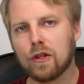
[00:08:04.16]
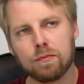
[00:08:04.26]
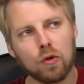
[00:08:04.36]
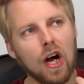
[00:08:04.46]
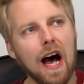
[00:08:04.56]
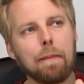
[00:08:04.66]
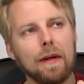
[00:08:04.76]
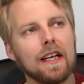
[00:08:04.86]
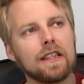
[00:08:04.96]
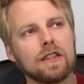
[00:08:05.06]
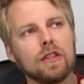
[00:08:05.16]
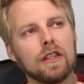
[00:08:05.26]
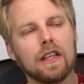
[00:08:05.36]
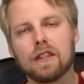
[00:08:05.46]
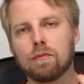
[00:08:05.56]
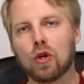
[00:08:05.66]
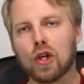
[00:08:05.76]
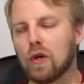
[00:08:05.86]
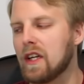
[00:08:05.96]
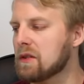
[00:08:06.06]
There's more hoppiness to it. It's more
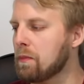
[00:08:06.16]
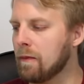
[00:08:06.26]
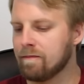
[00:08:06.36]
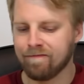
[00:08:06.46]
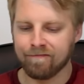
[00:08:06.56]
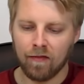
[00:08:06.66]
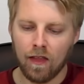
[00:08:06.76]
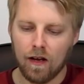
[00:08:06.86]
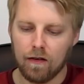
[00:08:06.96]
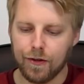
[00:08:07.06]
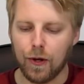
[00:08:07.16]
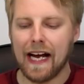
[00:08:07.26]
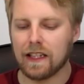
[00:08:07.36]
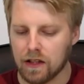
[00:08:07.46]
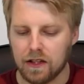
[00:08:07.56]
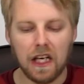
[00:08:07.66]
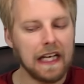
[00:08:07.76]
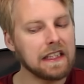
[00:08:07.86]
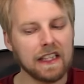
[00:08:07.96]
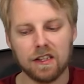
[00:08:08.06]
crisp. You're actually
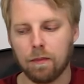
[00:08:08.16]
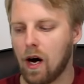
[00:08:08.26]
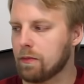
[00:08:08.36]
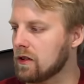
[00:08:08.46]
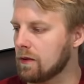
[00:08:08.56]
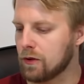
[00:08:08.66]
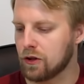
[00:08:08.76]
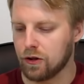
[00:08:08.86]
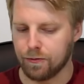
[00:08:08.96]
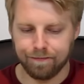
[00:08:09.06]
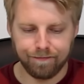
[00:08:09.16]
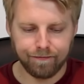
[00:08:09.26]
tasting some hops in number two.